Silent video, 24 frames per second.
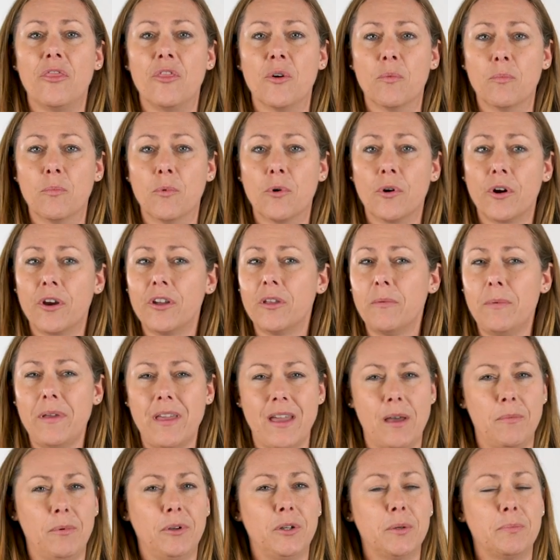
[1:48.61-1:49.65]
the more you'll
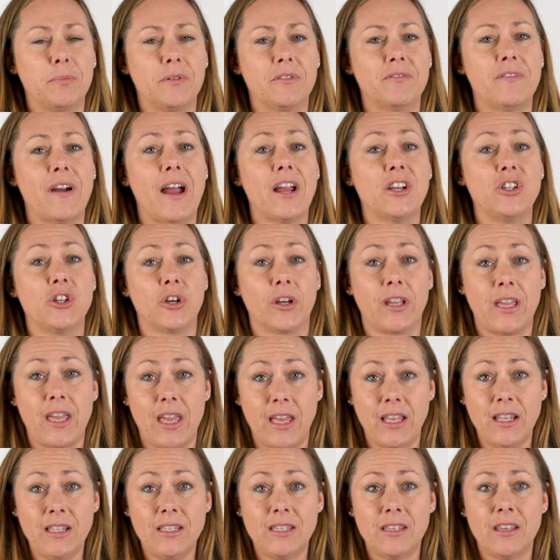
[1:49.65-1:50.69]
be able to provide your
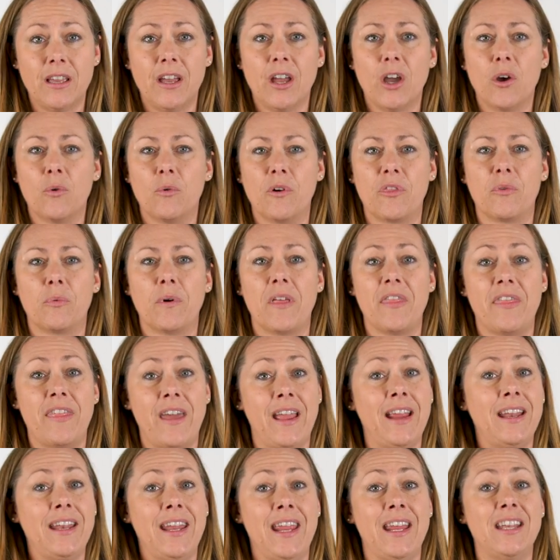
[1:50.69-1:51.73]
kids with what
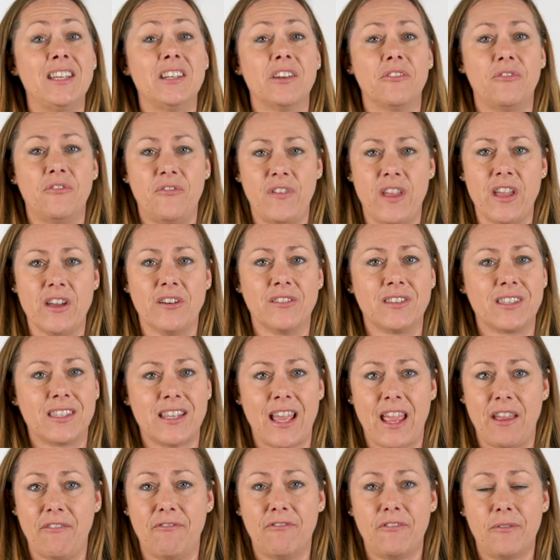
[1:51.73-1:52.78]
they need to feel
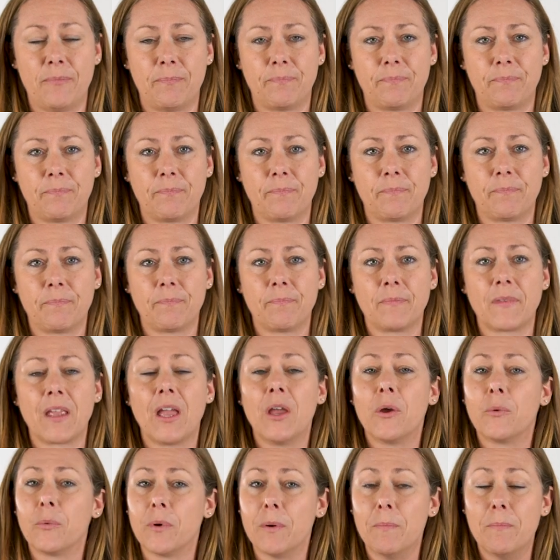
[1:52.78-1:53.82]
safe.
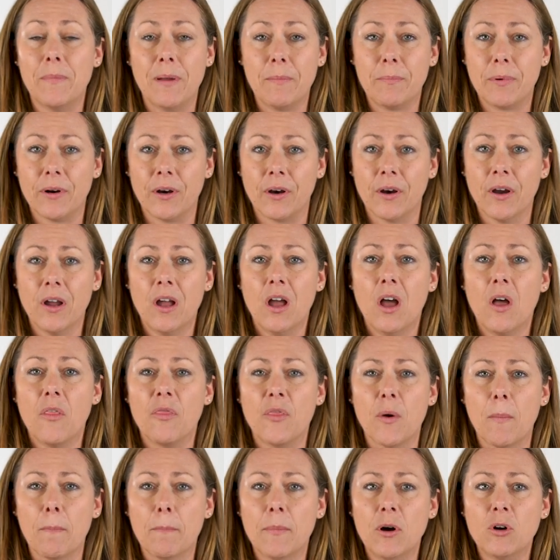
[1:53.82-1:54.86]
Remember,
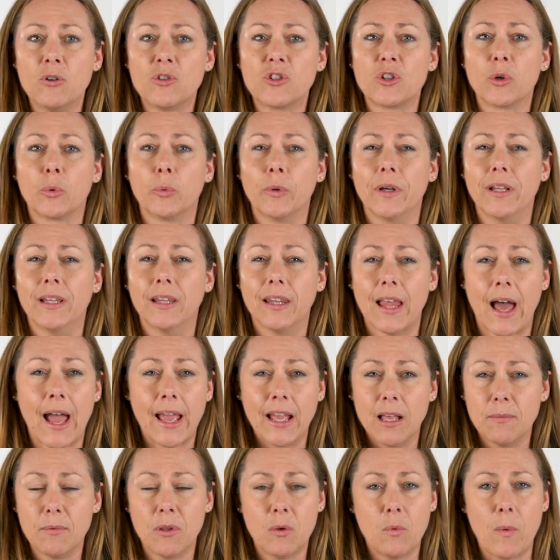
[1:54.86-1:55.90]
the most
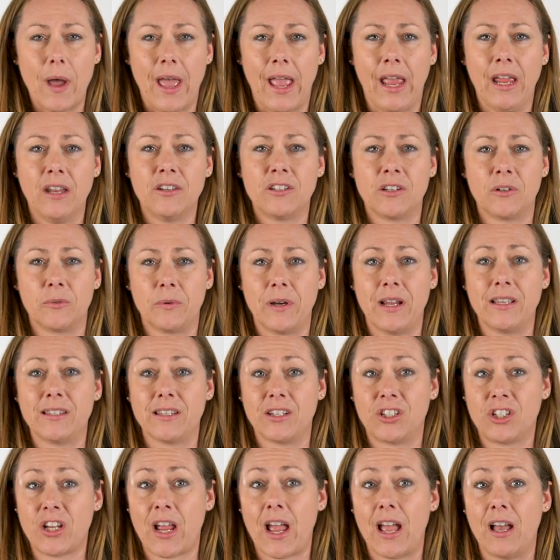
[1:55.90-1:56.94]
reliable way to raise
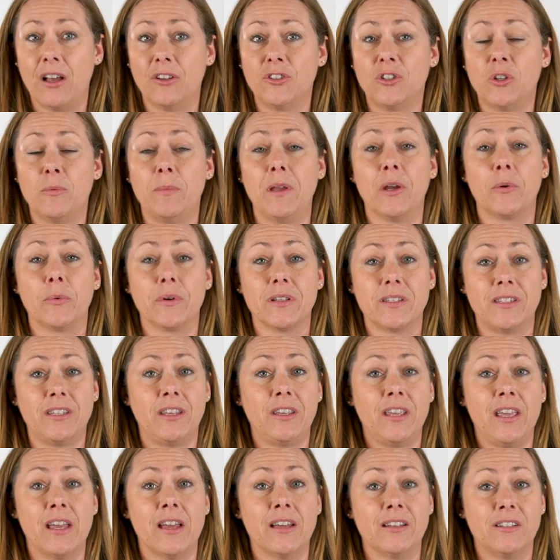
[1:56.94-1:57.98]
a child to be a
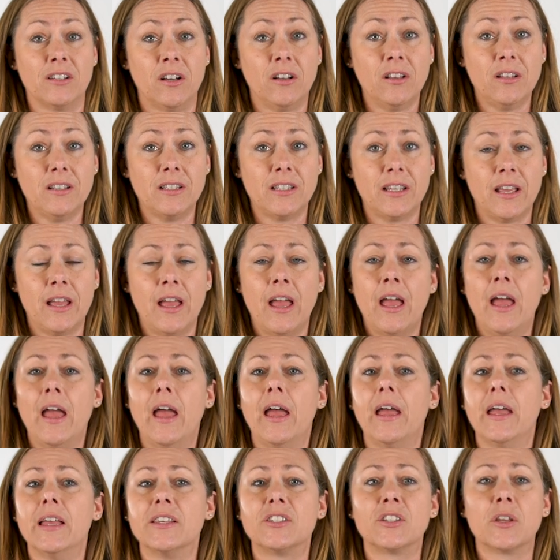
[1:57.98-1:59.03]
resilient adult
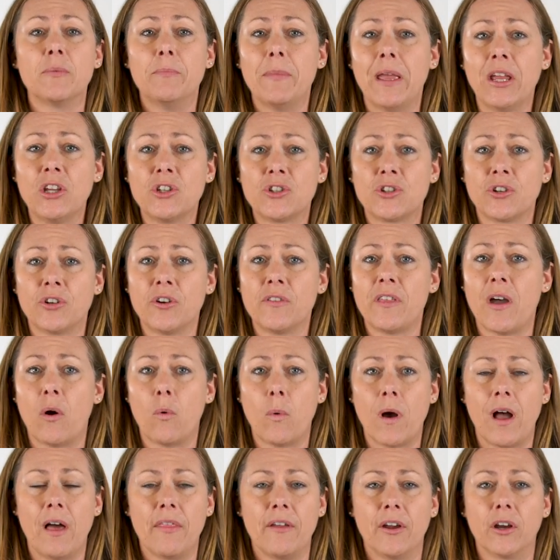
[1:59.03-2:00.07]
is to make sure that
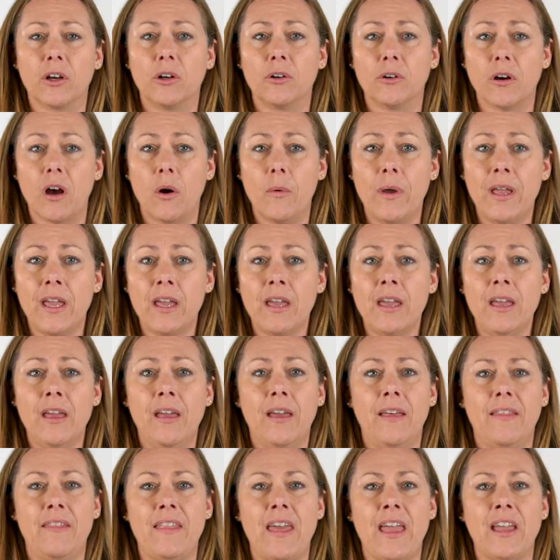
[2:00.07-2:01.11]
while they're growing,
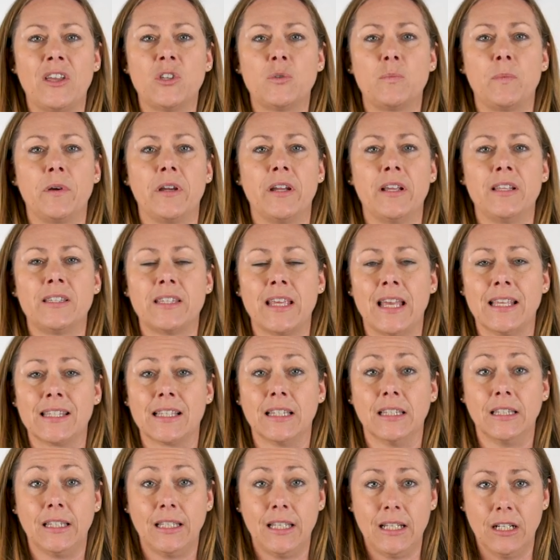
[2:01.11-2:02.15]
they experience
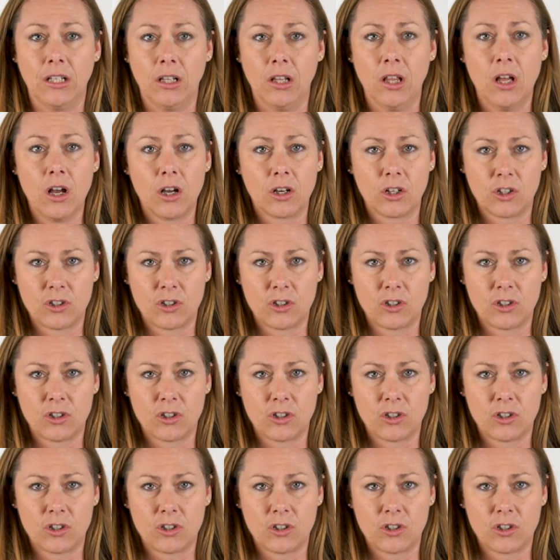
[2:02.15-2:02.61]
as little